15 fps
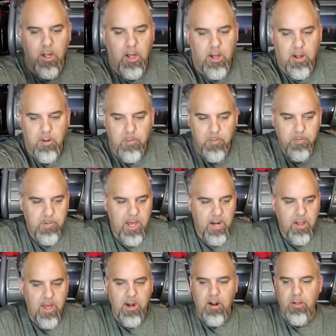Got
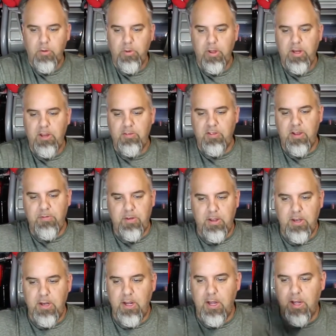a lot of other really neat stuff
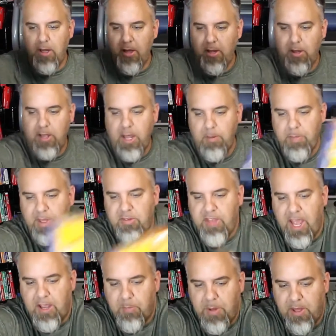in. Got a big
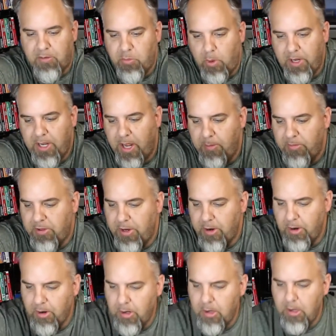stack of PS1 games
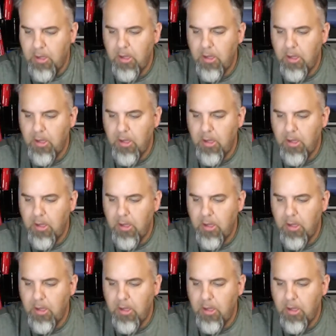here.